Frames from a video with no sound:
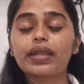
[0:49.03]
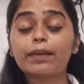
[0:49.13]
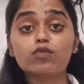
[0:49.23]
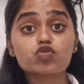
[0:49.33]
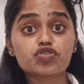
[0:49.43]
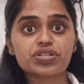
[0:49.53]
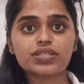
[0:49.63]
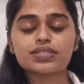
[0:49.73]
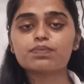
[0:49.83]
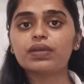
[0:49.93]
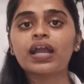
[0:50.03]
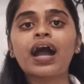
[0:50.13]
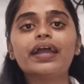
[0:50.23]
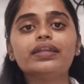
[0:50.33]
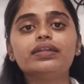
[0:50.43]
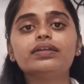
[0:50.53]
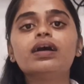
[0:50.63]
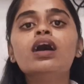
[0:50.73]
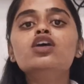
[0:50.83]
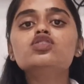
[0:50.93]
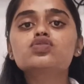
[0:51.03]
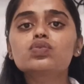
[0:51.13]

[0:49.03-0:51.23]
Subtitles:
emotions behind it.